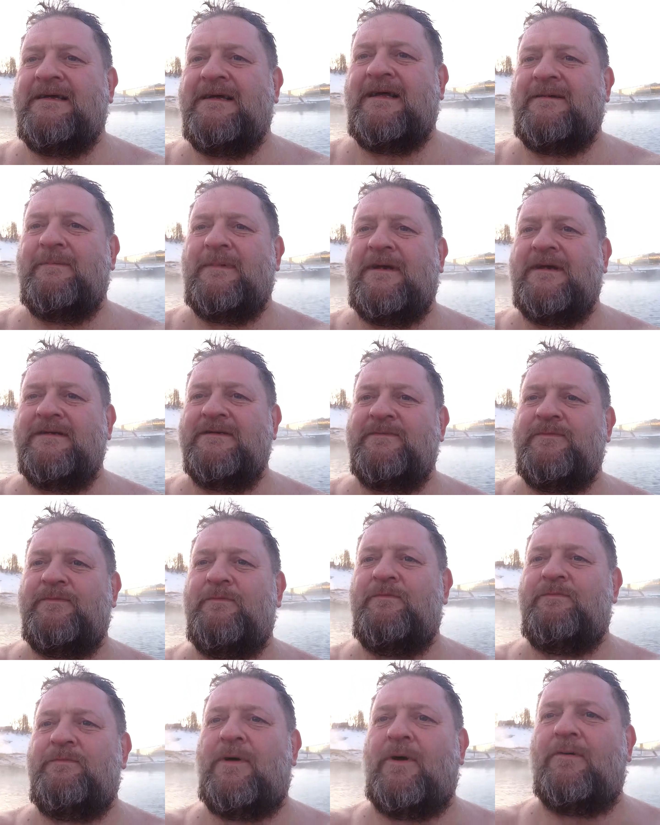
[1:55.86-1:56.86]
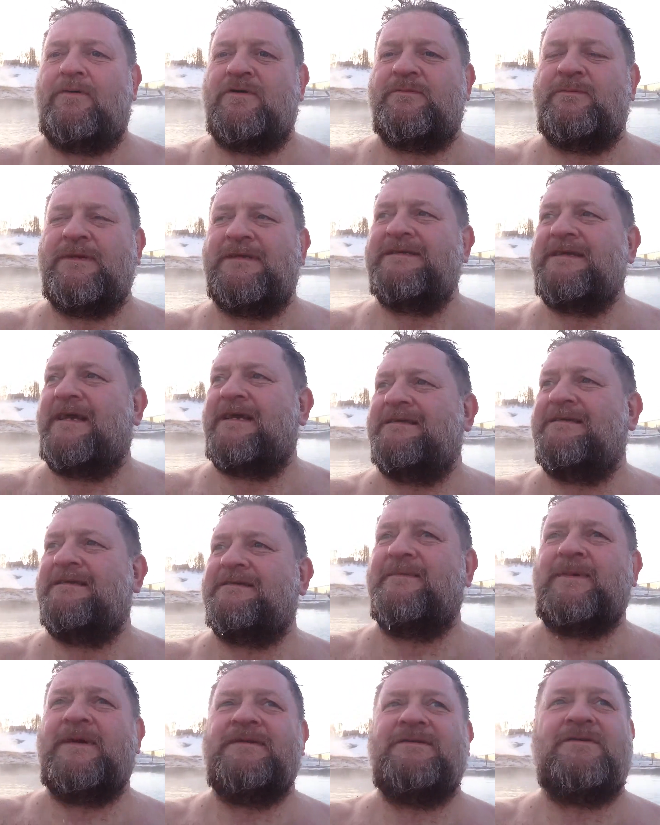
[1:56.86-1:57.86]
That might poach me
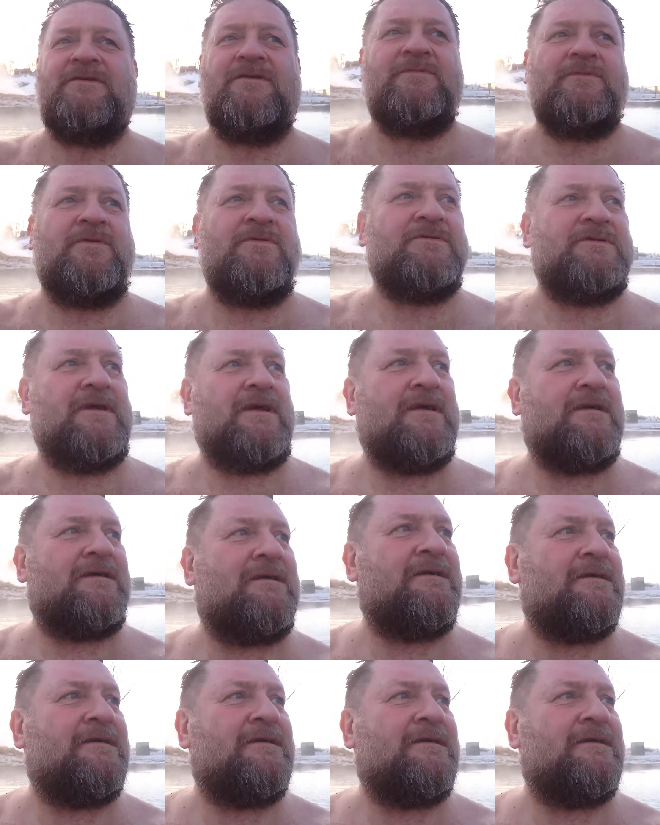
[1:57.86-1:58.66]
taters a bit too much, that.